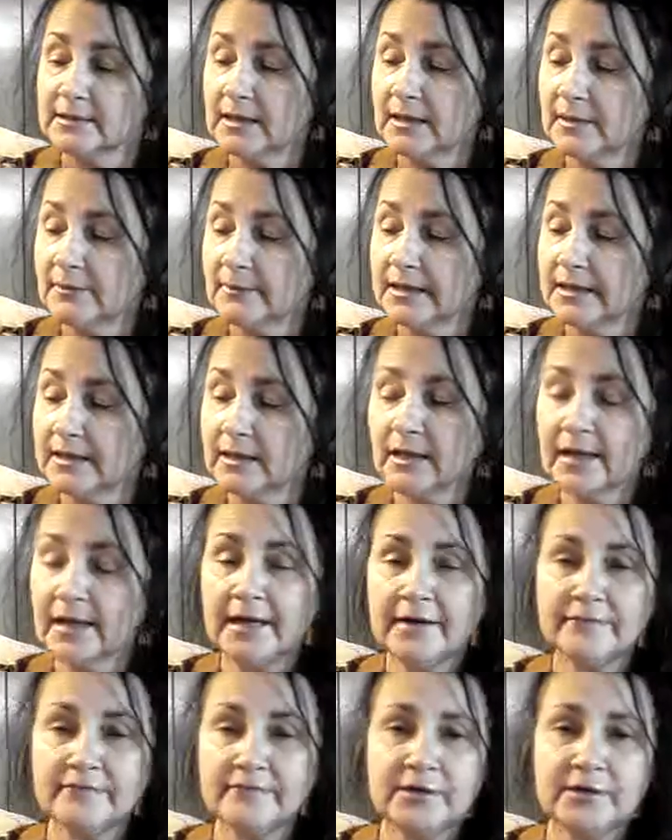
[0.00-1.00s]
I mean, I
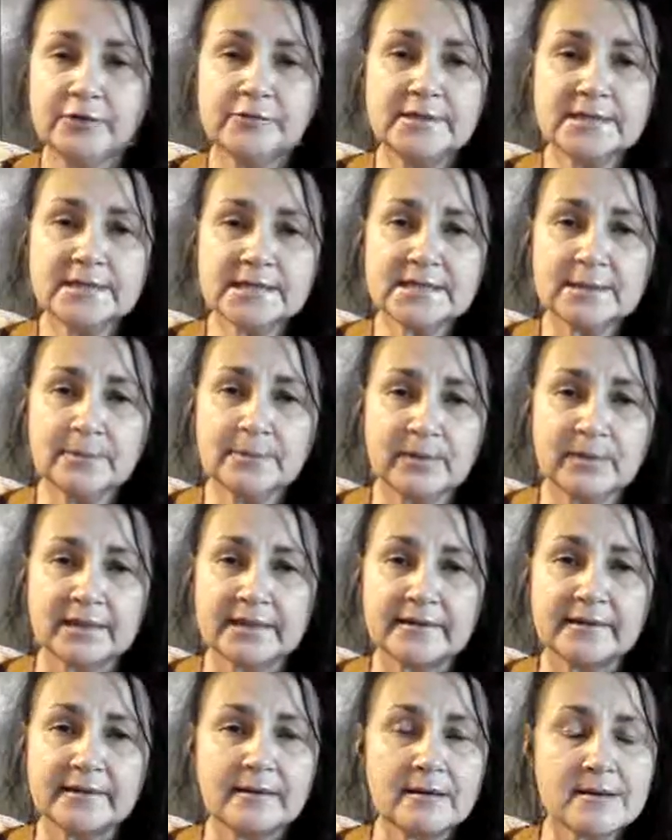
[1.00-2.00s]
have no
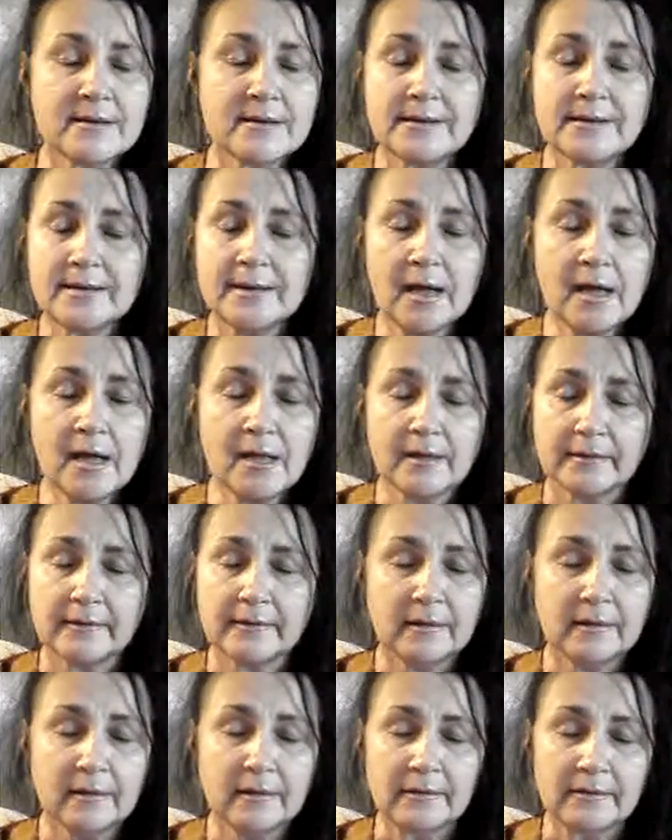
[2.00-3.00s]
discipline,
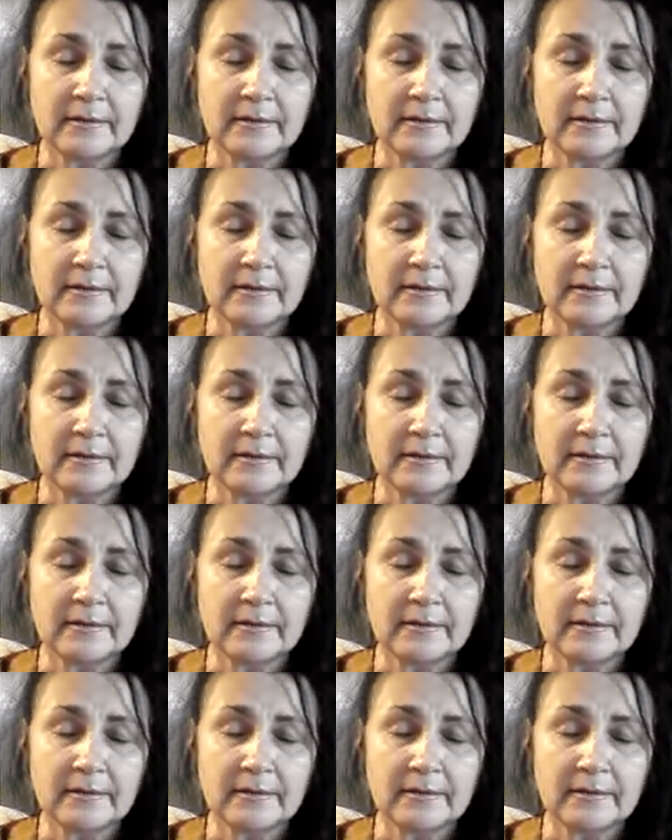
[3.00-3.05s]
none.